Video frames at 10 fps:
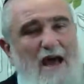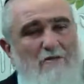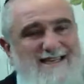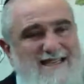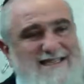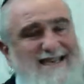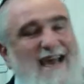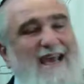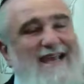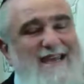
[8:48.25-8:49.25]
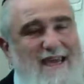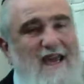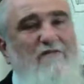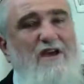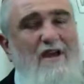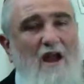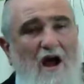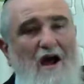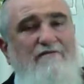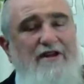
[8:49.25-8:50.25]
That was a second giving
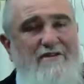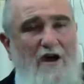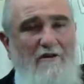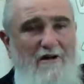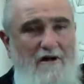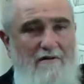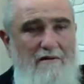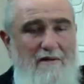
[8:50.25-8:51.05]
of the Torah.